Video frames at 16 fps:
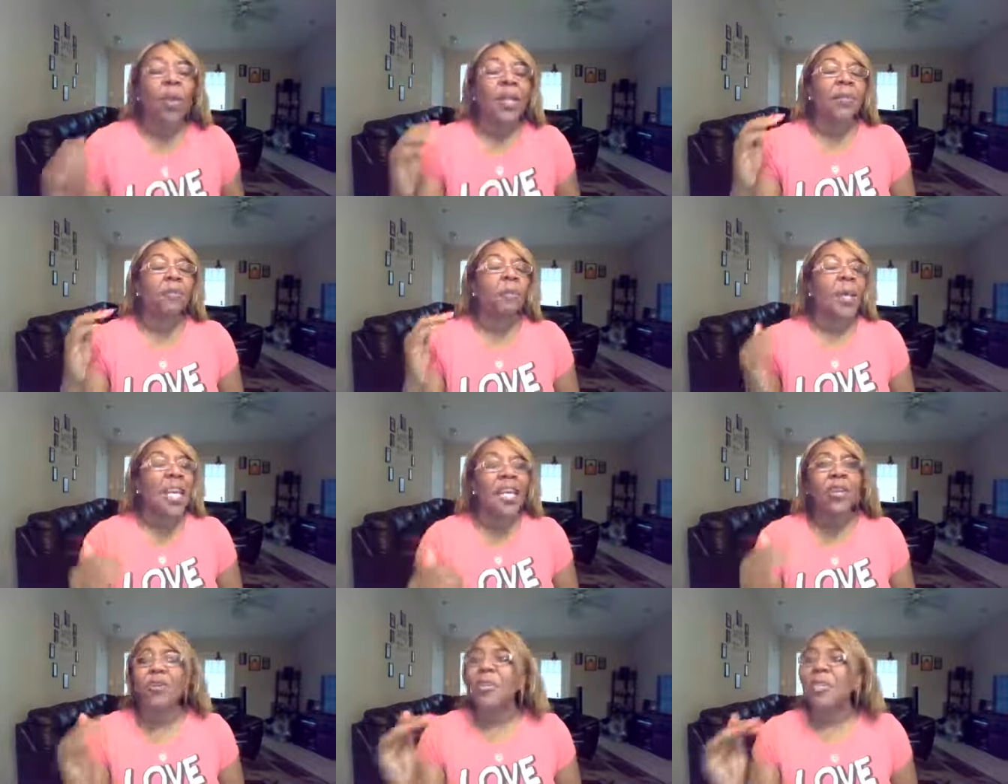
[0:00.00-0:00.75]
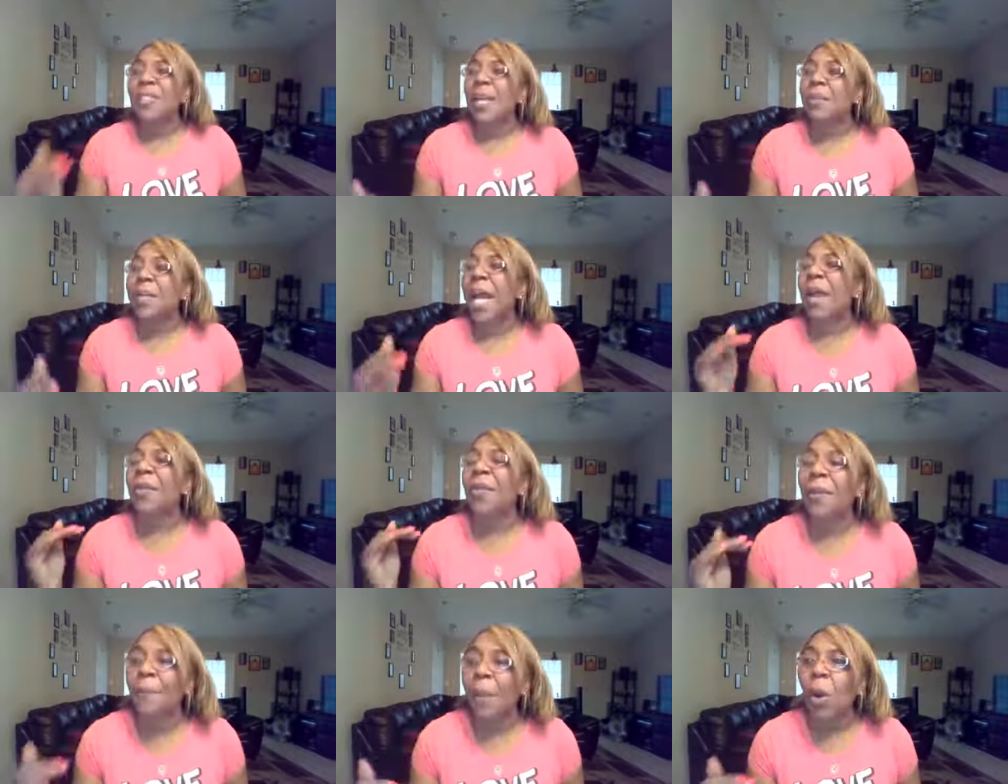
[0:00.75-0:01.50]
When Peter stepped
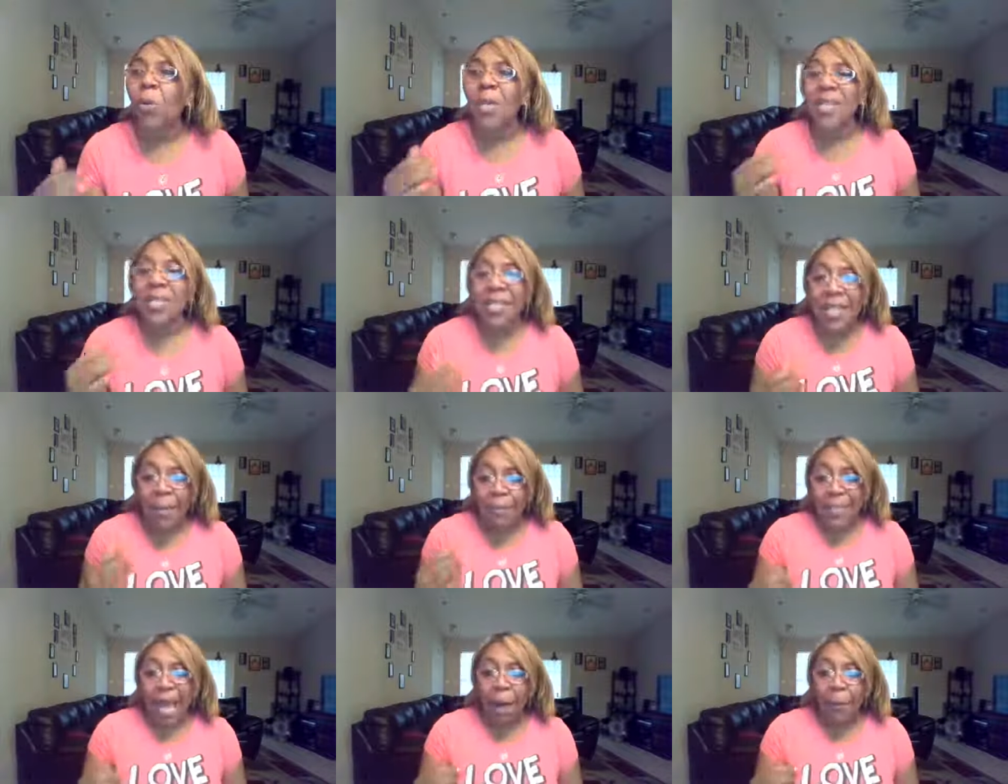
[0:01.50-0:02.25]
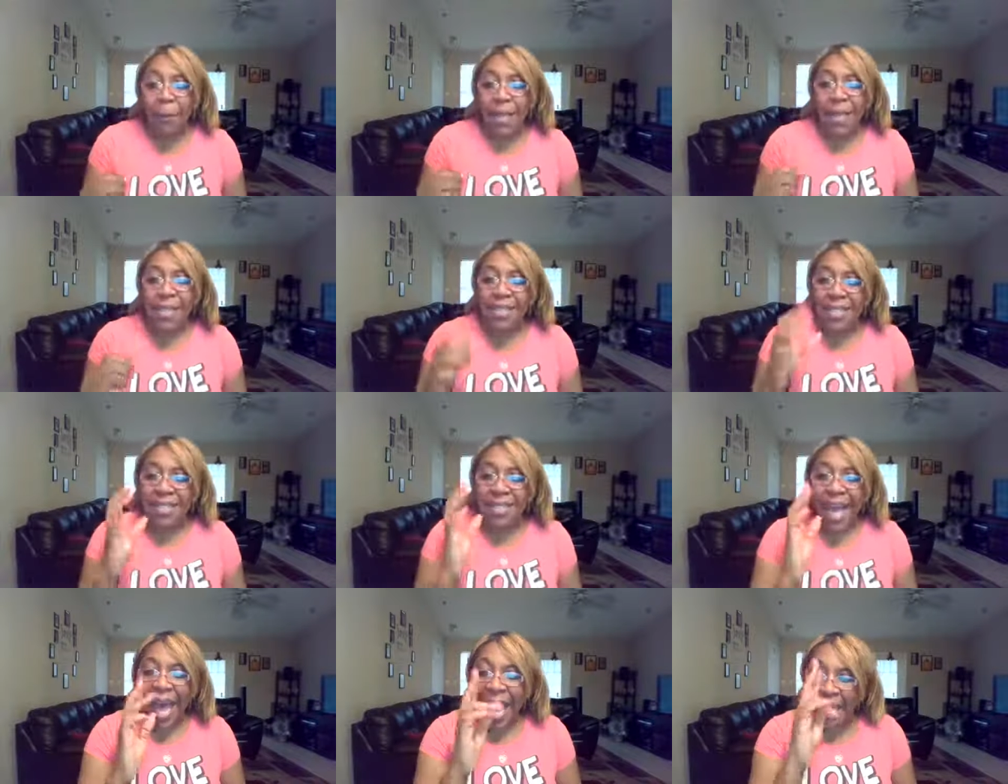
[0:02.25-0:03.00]
out of the boat, he stepped out because
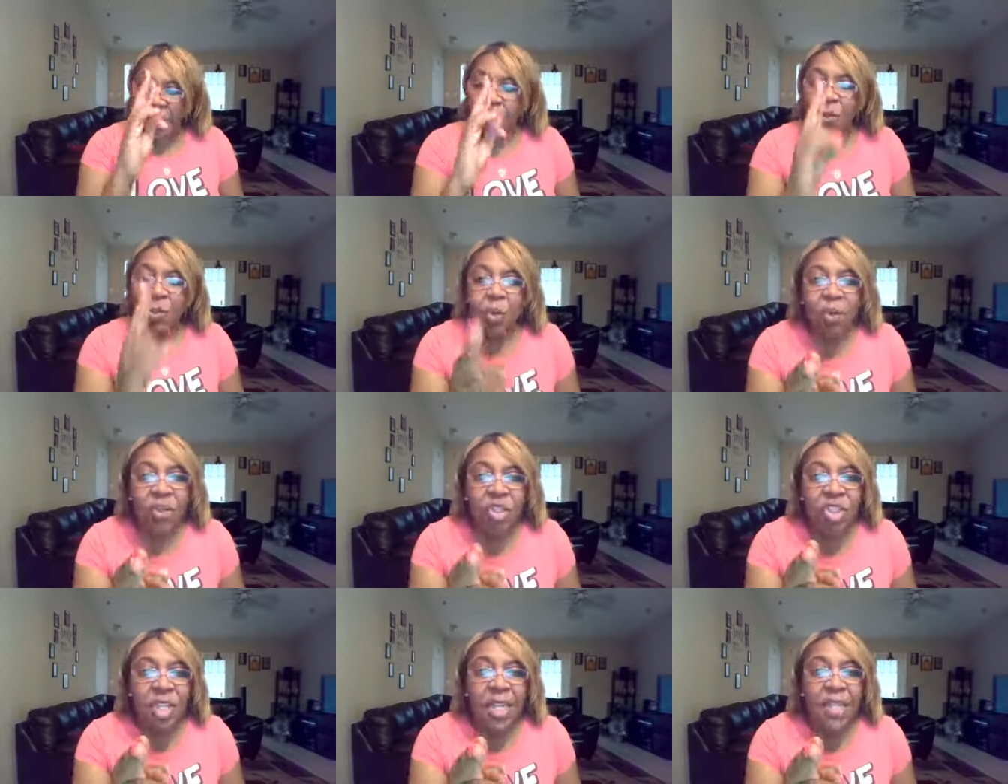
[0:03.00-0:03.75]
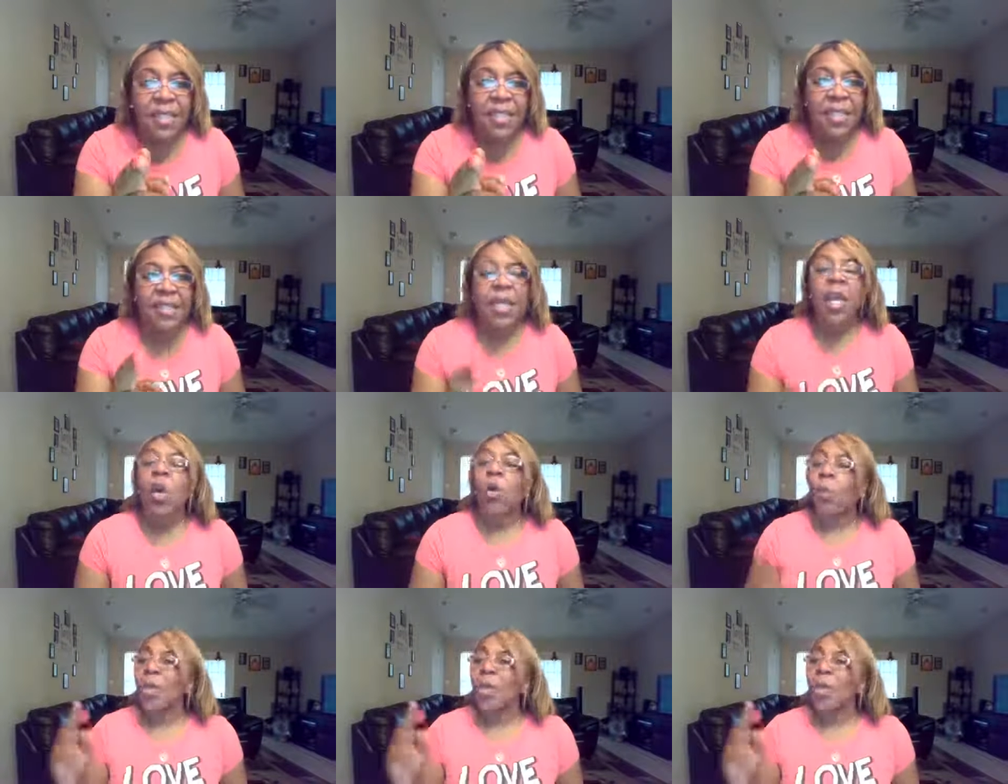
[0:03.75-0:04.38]
his eyes was on Jesus.